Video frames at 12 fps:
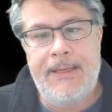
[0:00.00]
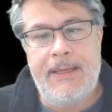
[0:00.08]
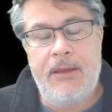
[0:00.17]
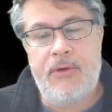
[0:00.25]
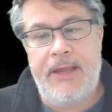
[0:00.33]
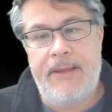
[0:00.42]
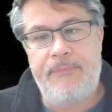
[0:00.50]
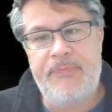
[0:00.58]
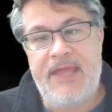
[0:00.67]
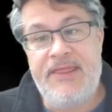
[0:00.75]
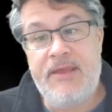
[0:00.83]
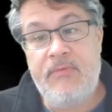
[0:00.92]
Okay,
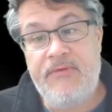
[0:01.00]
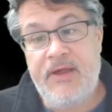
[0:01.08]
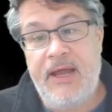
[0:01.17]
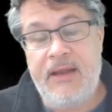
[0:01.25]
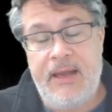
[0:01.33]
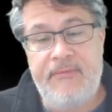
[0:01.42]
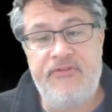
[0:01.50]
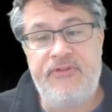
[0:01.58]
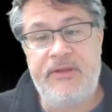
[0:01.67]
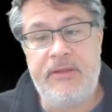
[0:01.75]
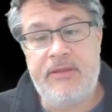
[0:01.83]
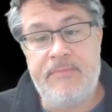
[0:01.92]
and then we've got
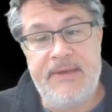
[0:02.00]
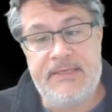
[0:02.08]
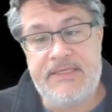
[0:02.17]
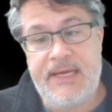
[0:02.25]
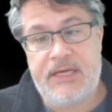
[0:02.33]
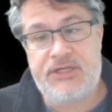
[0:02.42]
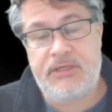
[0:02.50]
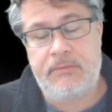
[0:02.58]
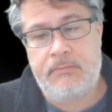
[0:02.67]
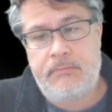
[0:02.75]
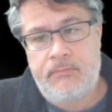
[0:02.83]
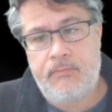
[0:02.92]
obviously the midsection.
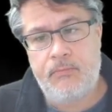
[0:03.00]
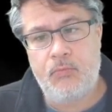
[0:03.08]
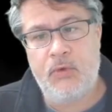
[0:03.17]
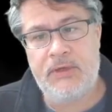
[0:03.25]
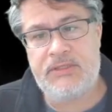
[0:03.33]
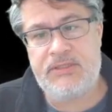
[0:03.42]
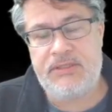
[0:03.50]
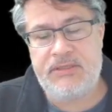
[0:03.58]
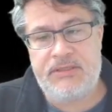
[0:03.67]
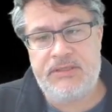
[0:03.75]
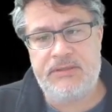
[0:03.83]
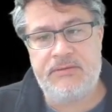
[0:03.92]
Words to
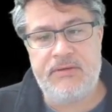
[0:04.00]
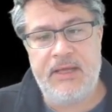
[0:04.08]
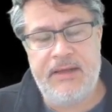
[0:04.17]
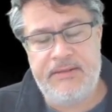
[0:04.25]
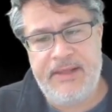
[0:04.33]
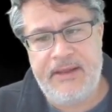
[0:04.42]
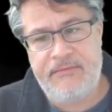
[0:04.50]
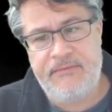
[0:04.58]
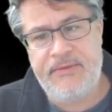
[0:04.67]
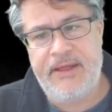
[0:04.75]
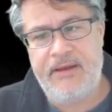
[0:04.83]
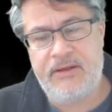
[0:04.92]

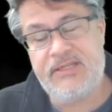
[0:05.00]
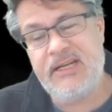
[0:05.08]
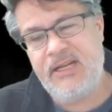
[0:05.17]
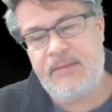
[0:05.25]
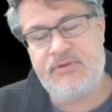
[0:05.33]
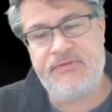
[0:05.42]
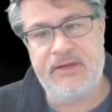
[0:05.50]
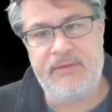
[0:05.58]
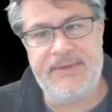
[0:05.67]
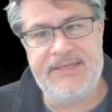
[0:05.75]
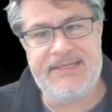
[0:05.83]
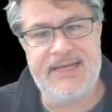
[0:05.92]
that synonyms for your
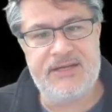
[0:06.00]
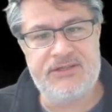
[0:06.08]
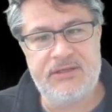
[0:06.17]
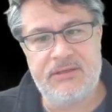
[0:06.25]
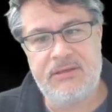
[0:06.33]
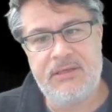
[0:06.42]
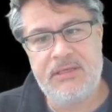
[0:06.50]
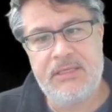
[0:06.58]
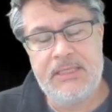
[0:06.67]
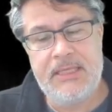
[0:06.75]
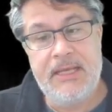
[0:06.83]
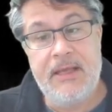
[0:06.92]
midsection.
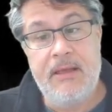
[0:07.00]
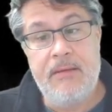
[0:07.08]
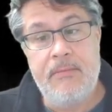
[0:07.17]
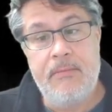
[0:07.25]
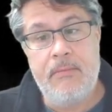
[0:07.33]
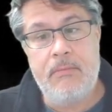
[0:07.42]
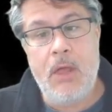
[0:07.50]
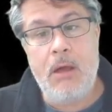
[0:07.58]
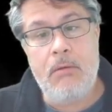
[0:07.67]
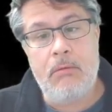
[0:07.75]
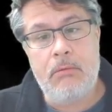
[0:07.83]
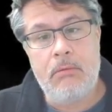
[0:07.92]

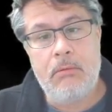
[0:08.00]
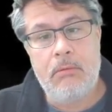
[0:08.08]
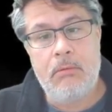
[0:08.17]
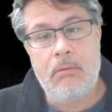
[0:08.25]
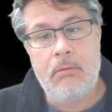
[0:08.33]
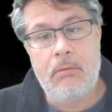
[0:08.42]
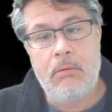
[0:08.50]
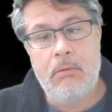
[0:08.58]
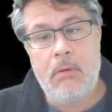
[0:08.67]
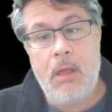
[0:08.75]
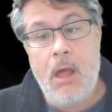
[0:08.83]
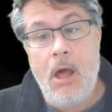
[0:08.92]
Oh,
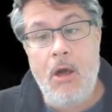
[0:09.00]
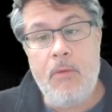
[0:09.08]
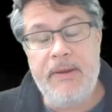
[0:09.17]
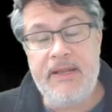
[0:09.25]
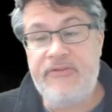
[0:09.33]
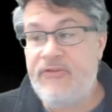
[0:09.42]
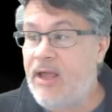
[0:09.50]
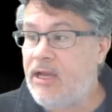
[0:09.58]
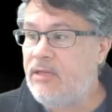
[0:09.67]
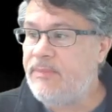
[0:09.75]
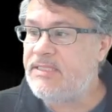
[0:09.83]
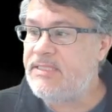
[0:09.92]
but it's not
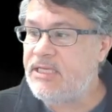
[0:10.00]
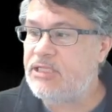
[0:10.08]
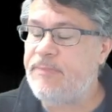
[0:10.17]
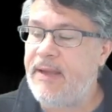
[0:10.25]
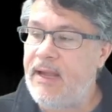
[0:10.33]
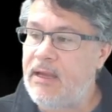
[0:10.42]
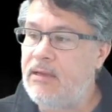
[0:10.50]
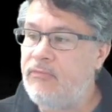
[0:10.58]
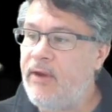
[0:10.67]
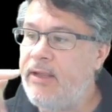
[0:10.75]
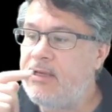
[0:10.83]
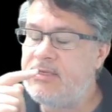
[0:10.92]
going to be six pack,
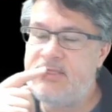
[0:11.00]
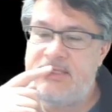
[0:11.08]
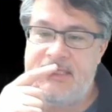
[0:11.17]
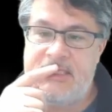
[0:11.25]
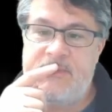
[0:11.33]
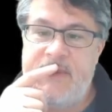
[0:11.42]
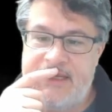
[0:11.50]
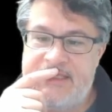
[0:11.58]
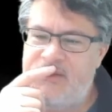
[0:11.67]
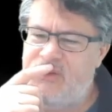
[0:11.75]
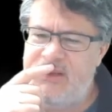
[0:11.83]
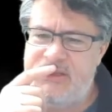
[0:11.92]
right? Because the six pack
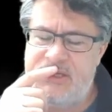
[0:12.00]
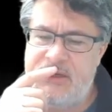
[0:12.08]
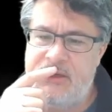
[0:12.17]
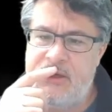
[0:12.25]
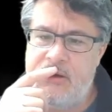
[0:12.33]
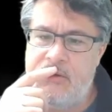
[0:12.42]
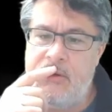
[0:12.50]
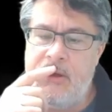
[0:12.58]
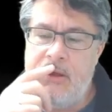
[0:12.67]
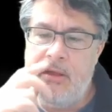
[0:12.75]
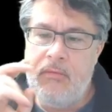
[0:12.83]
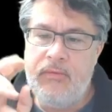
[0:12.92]
definitely is going to go
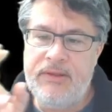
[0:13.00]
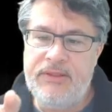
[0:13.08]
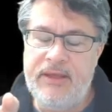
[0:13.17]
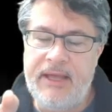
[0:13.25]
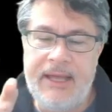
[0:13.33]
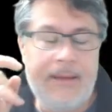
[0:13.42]
with the